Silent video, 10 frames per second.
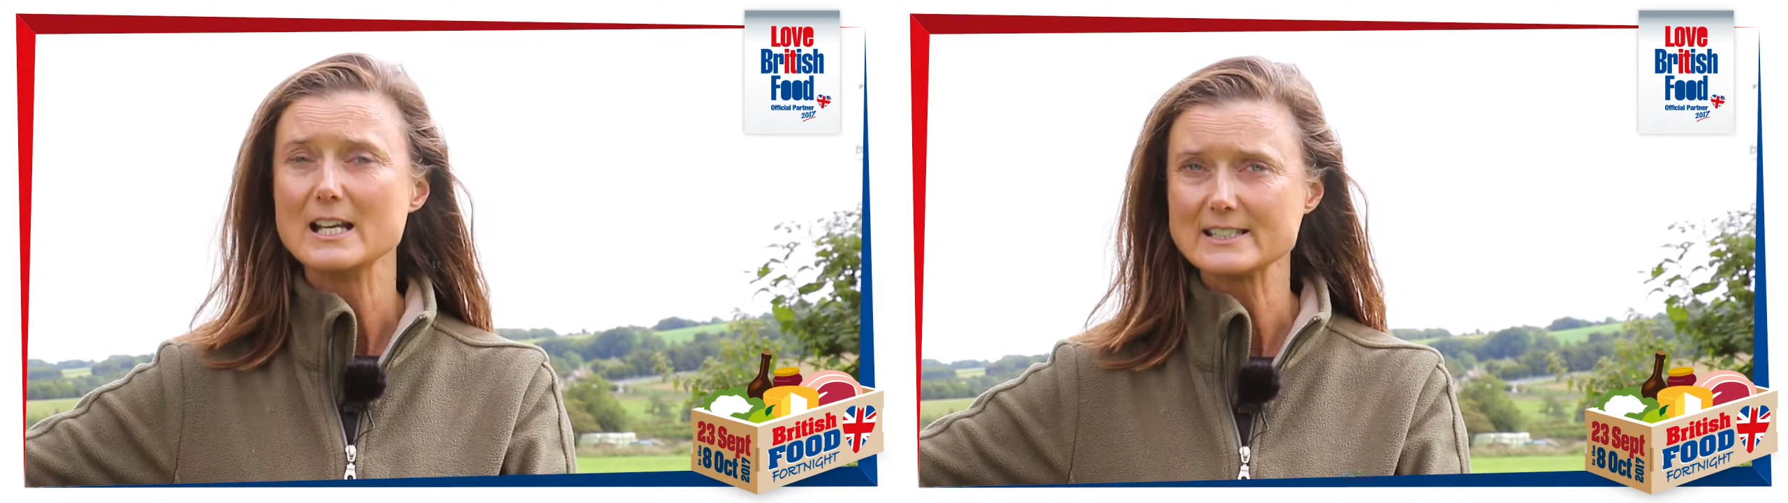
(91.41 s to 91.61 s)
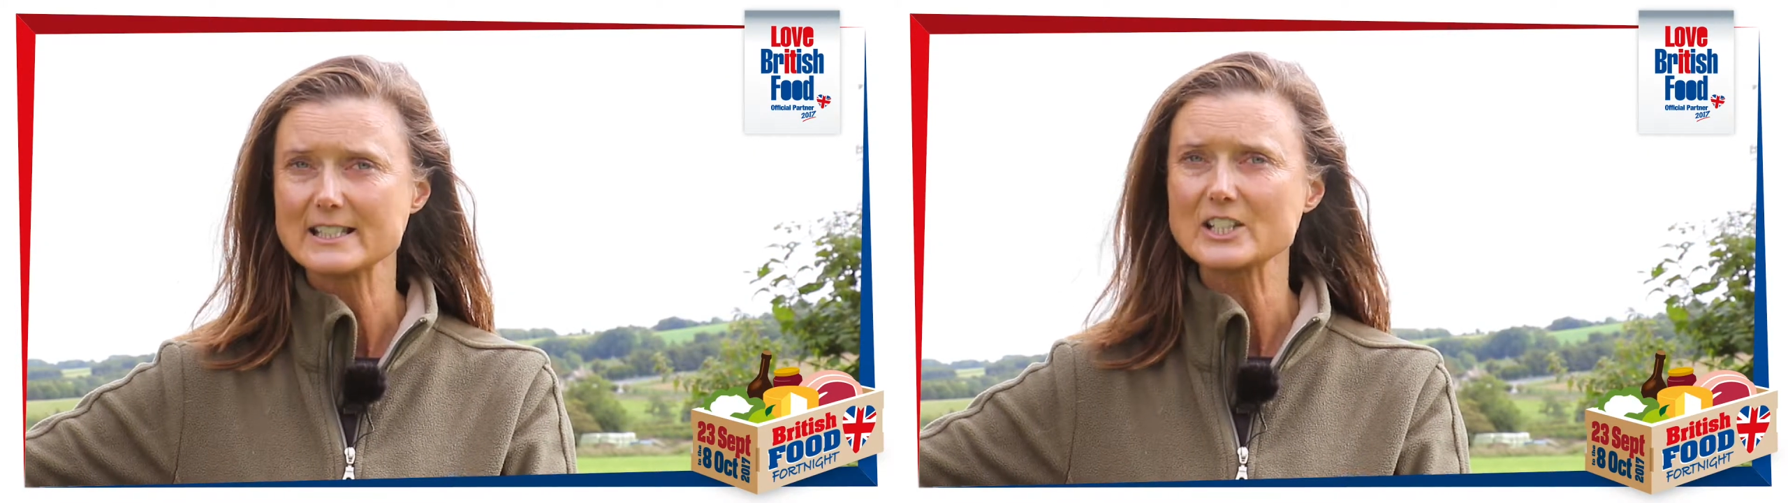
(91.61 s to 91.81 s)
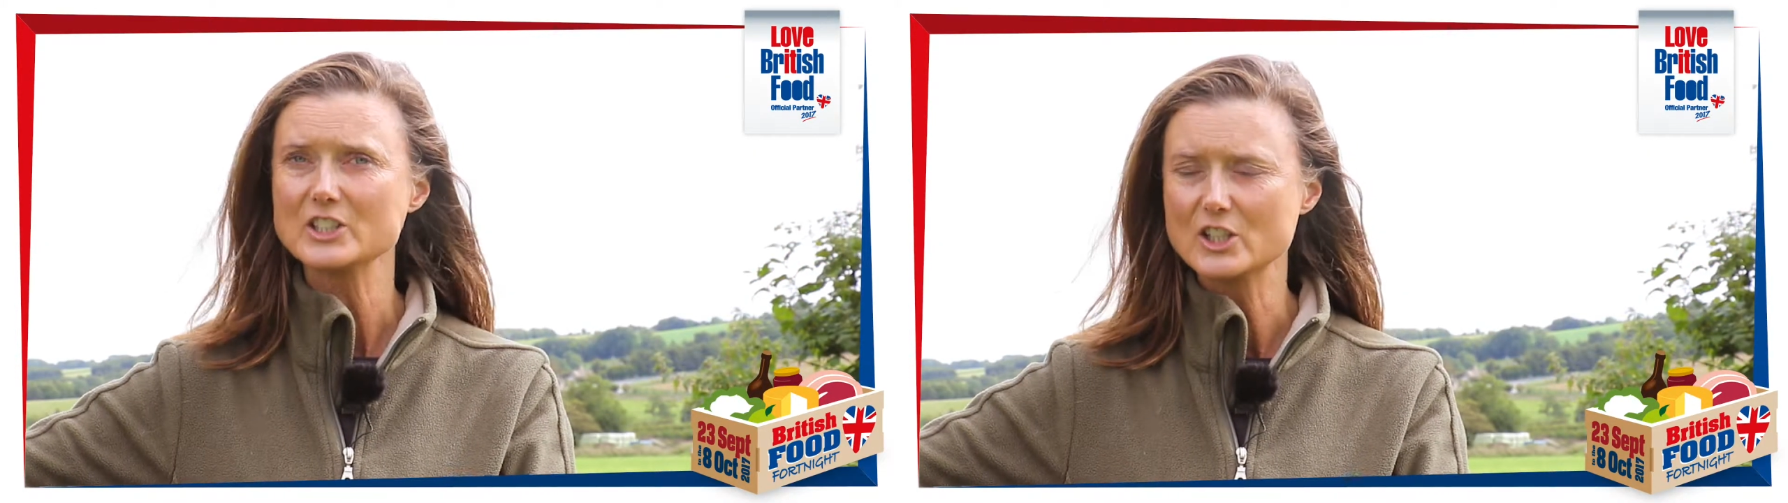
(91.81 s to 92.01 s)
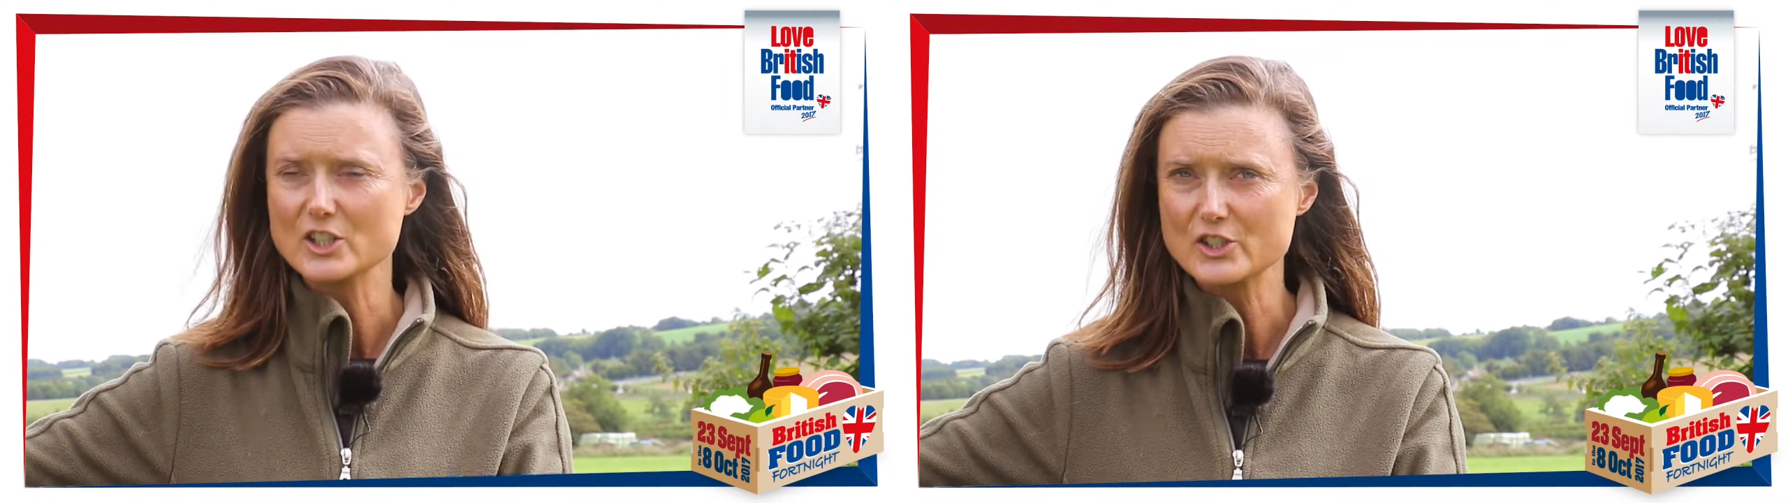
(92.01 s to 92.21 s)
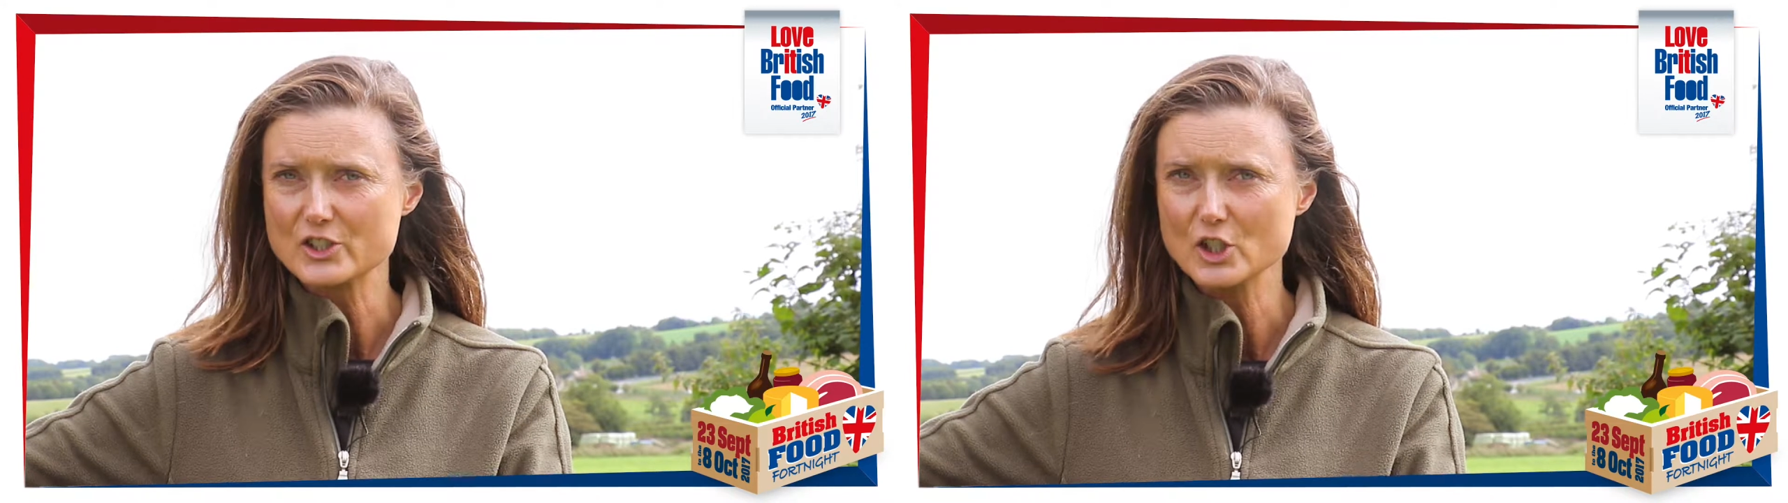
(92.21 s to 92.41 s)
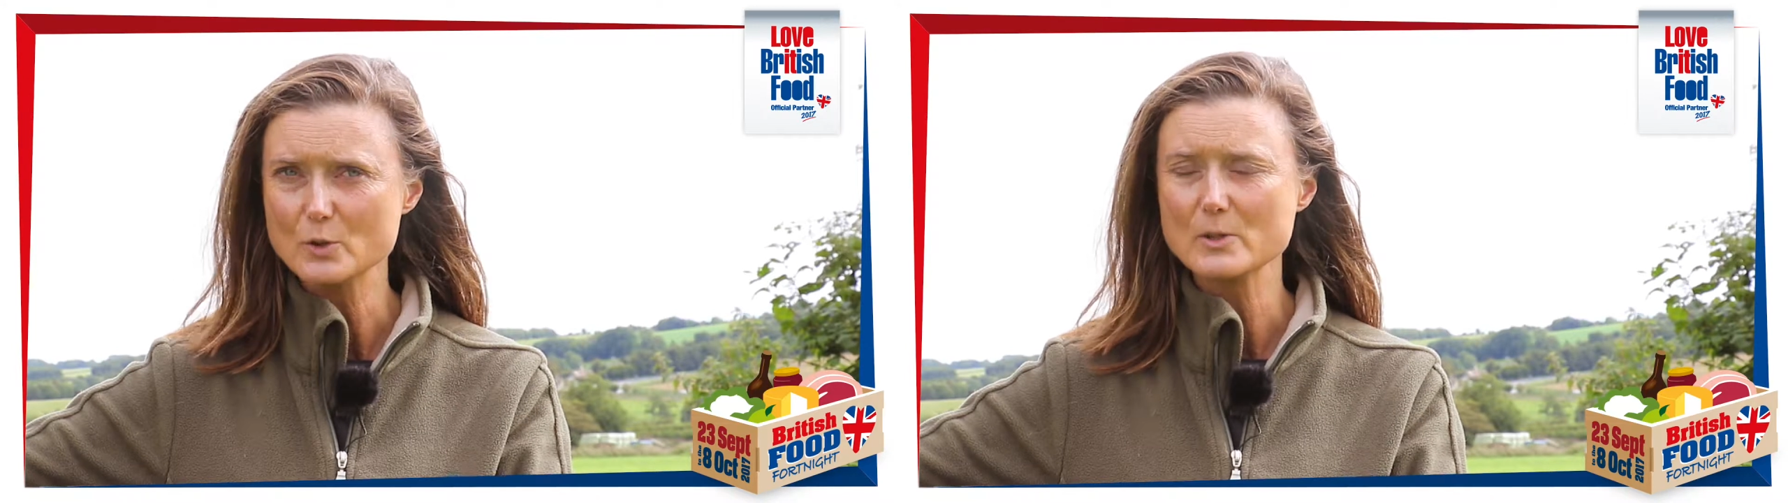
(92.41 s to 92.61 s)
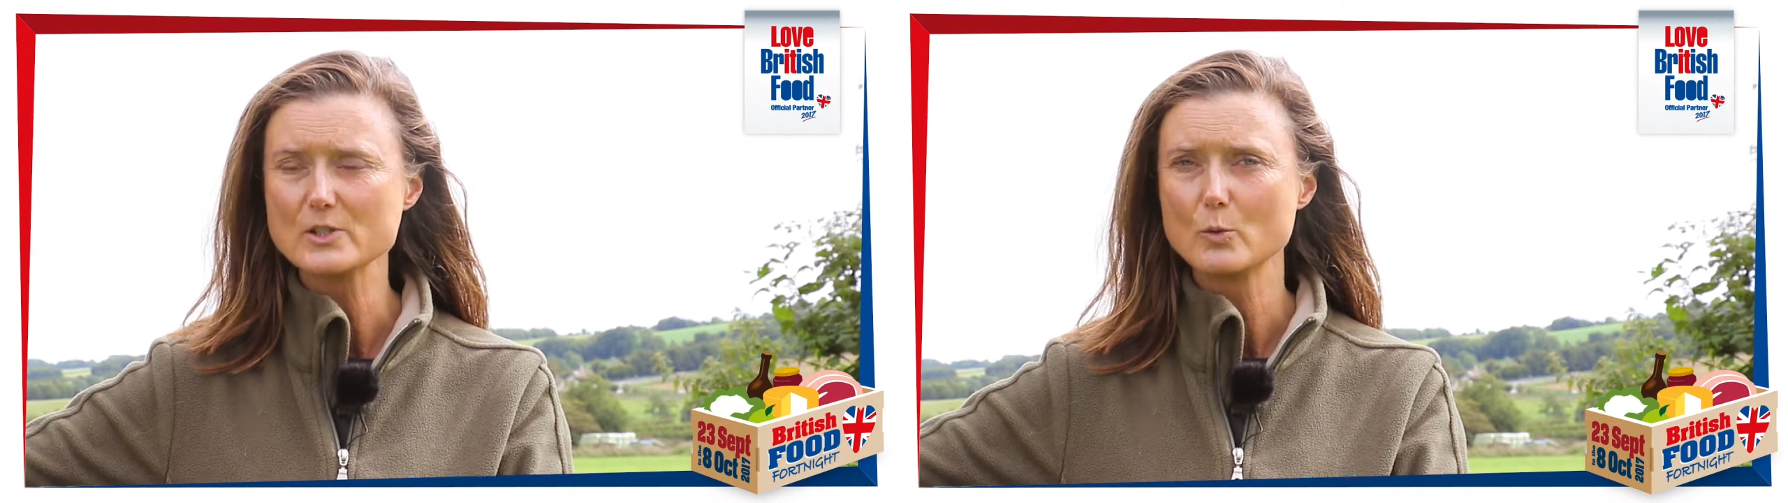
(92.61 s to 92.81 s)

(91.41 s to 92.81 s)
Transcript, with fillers: is that actually consumers